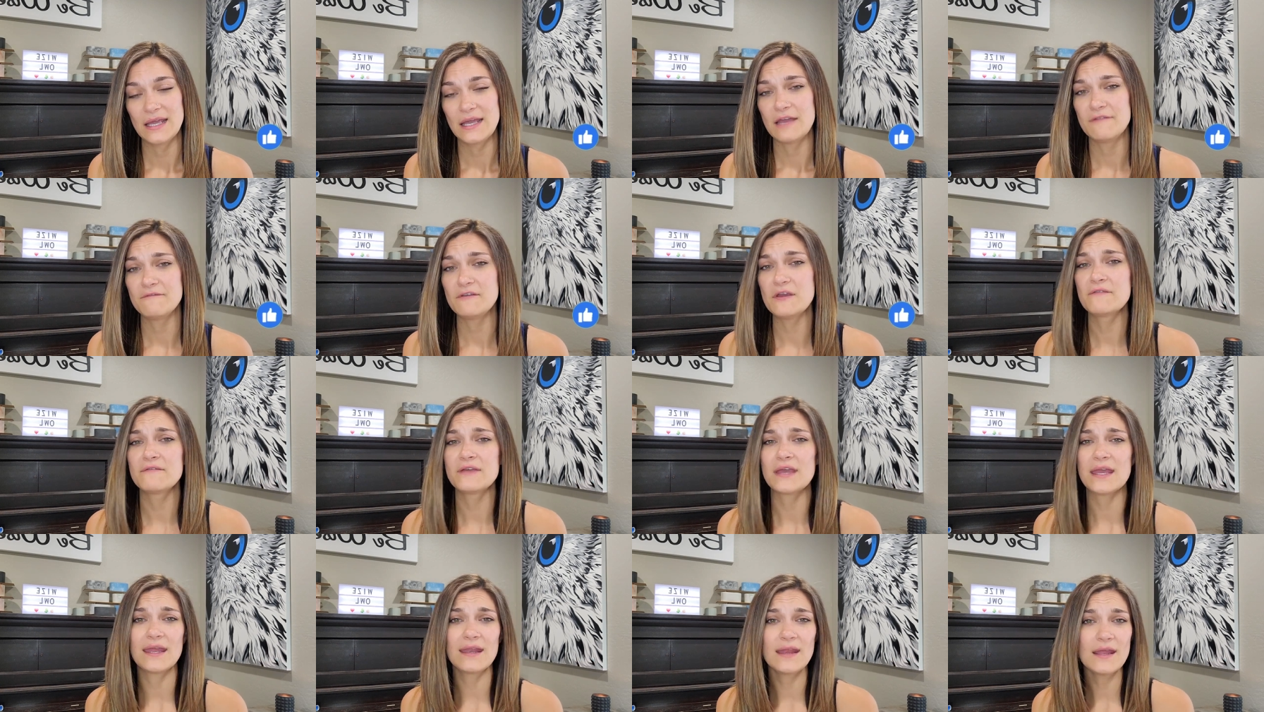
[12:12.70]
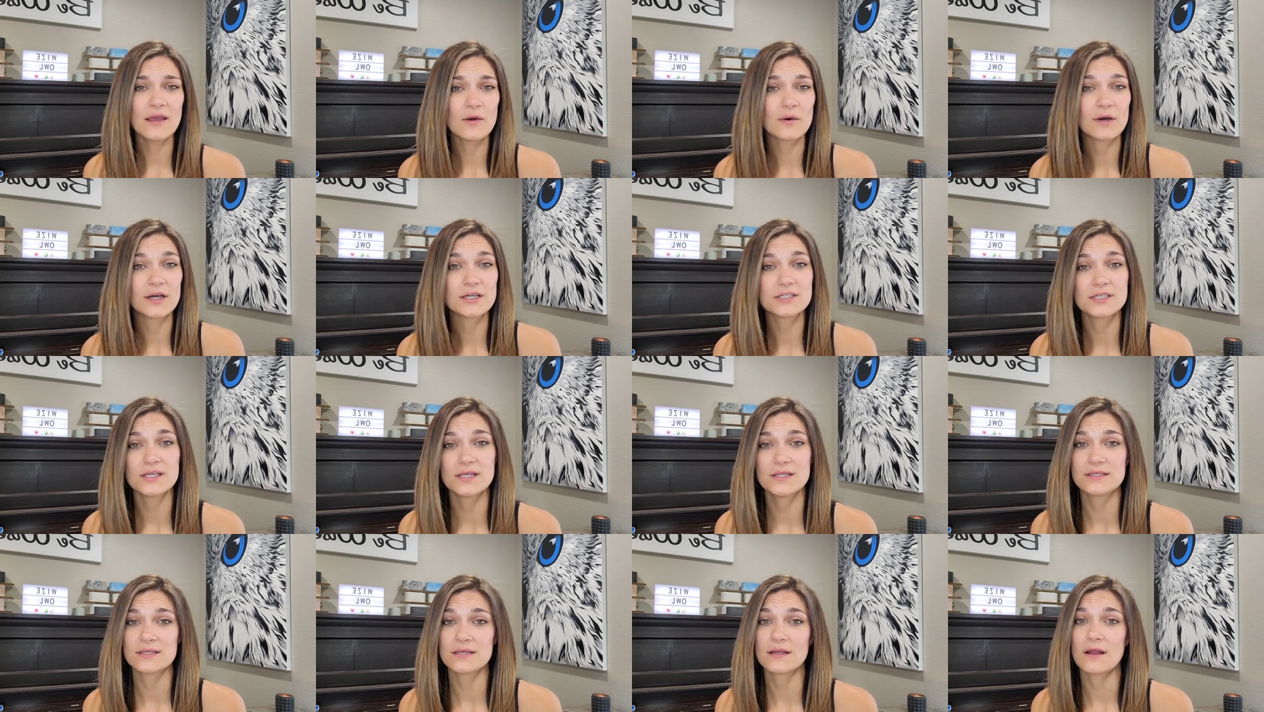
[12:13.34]
If you have any
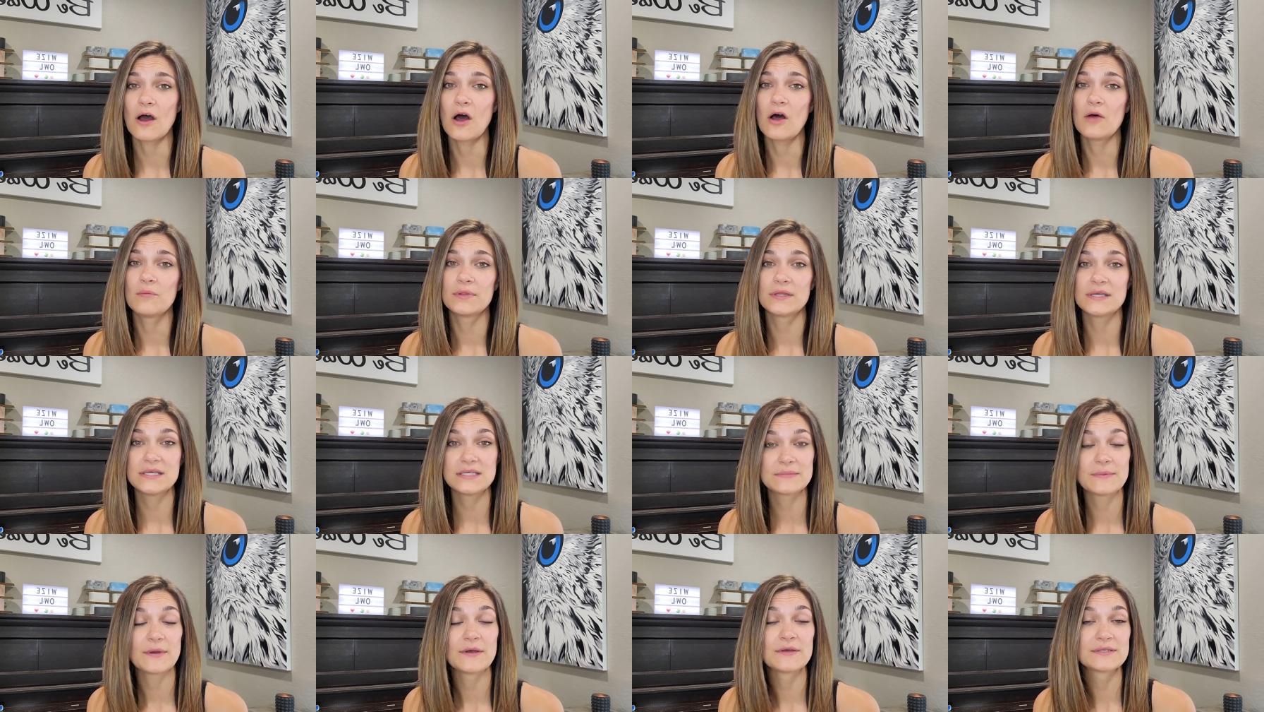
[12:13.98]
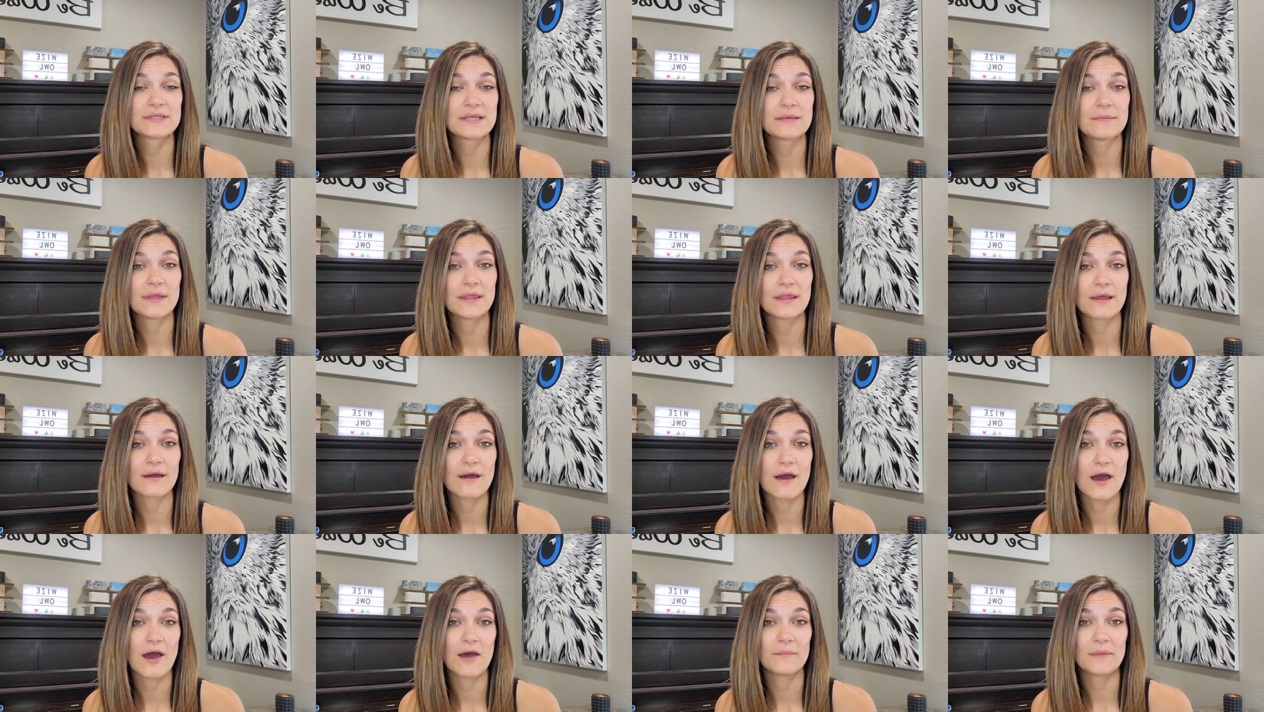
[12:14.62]
questions at all, please post them in the
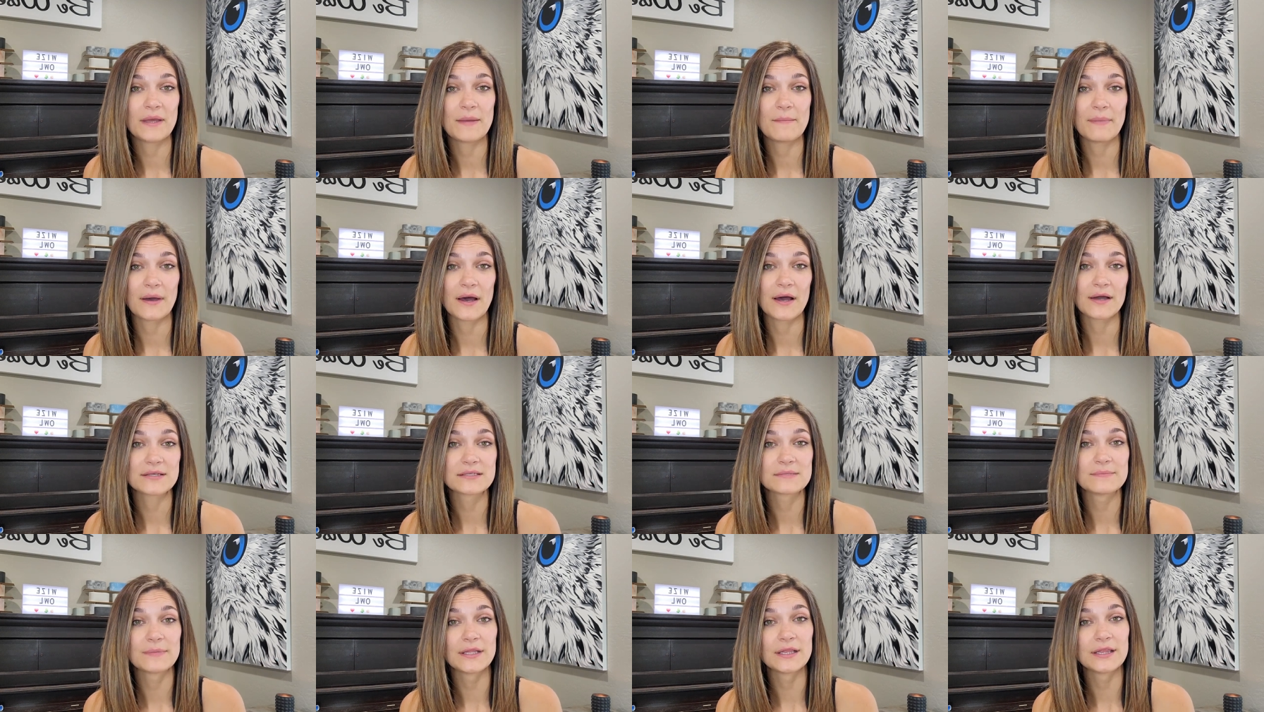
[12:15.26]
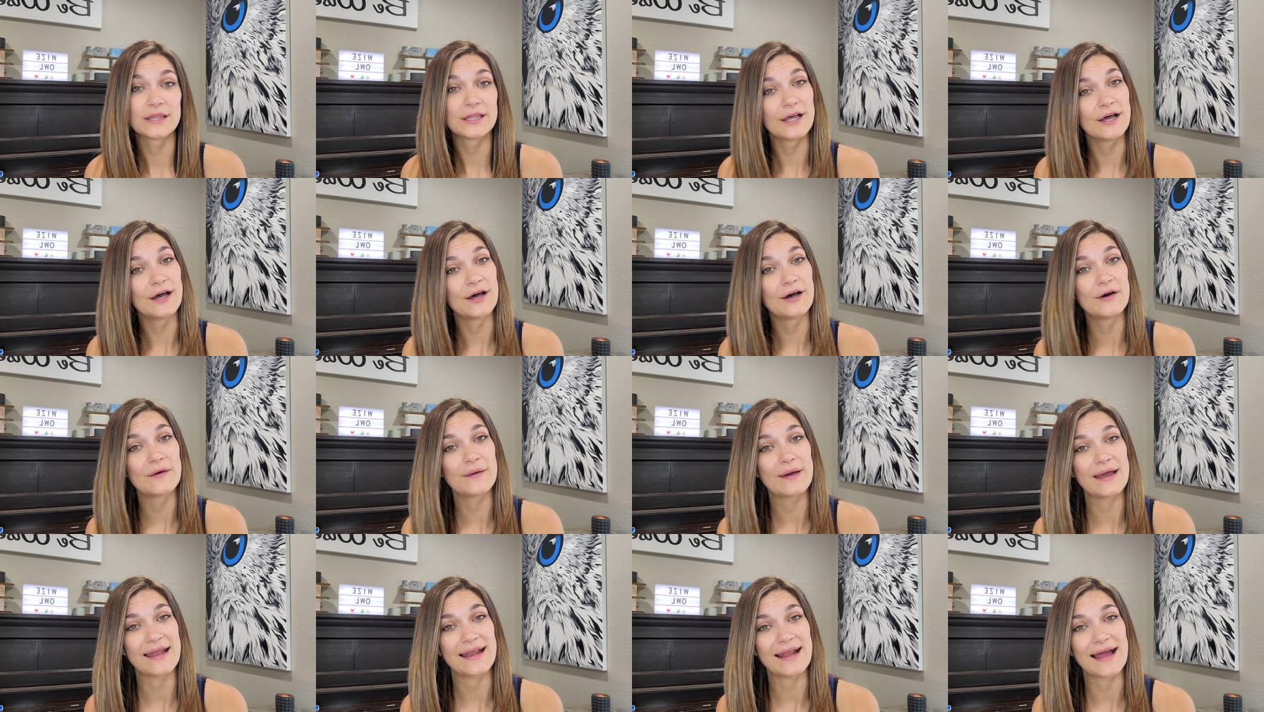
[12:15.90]
comment box
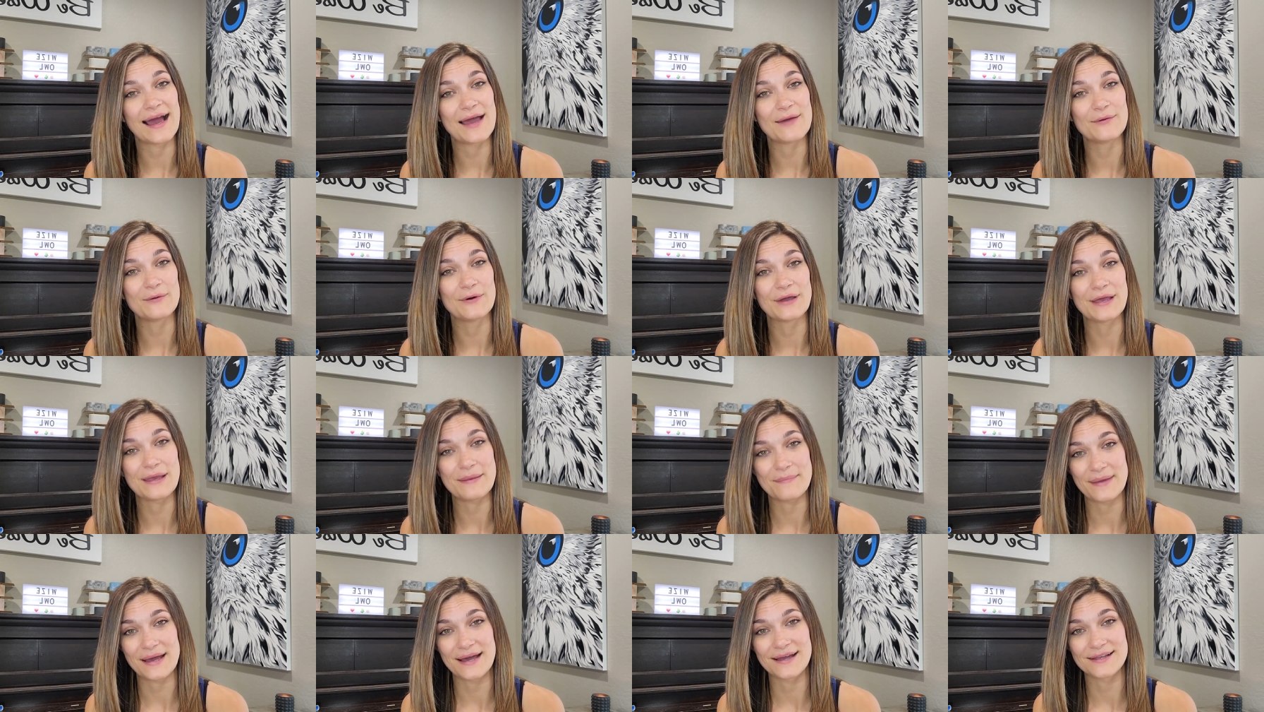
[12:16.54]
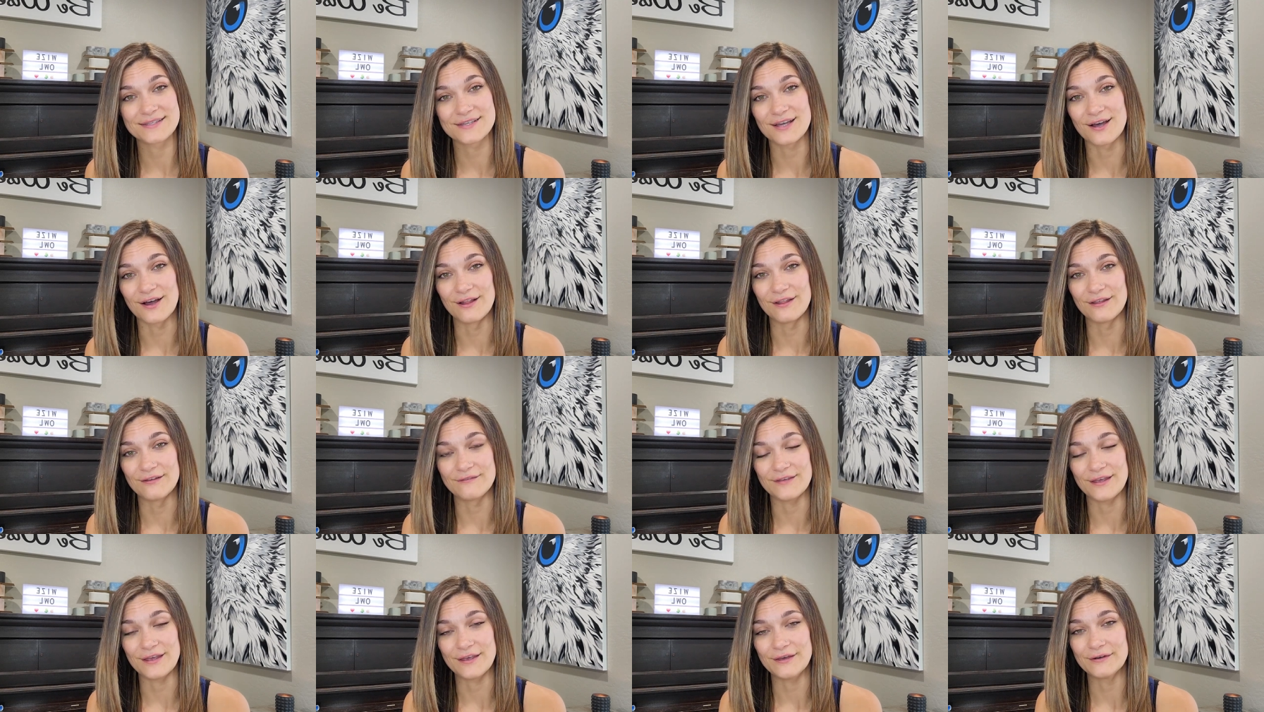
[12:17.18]
below and I will get back to all
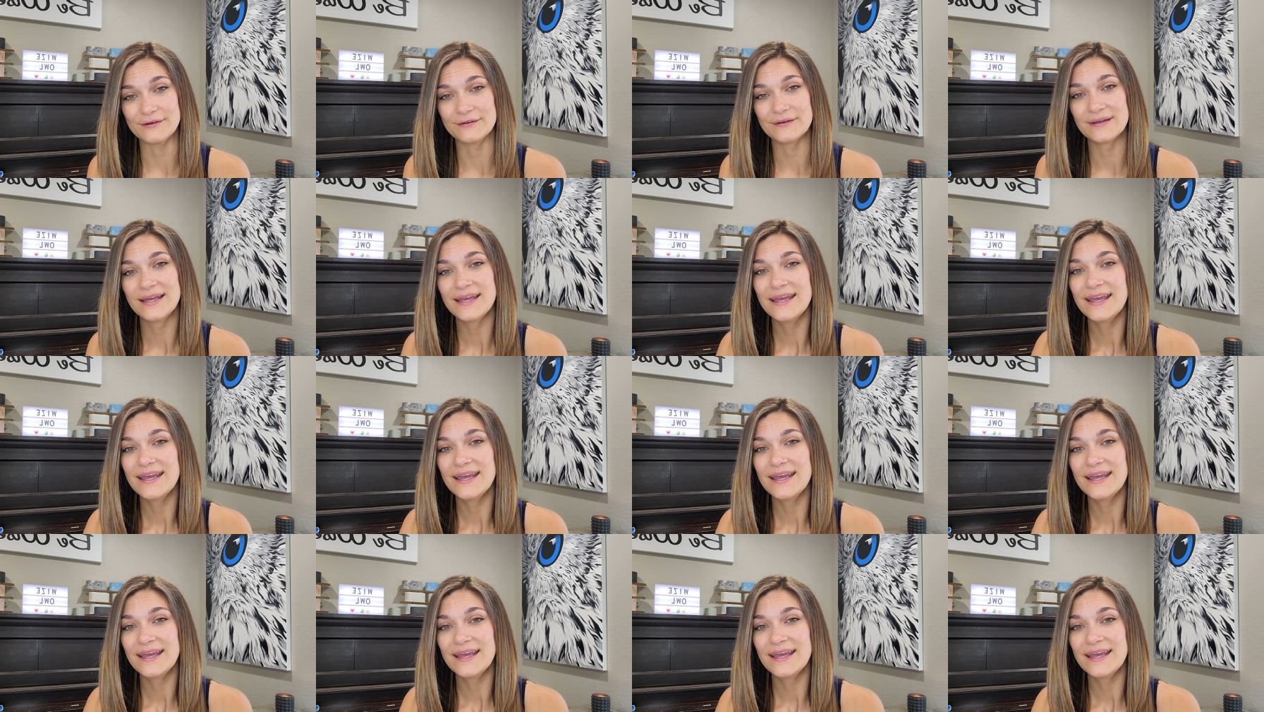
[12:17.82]
of you.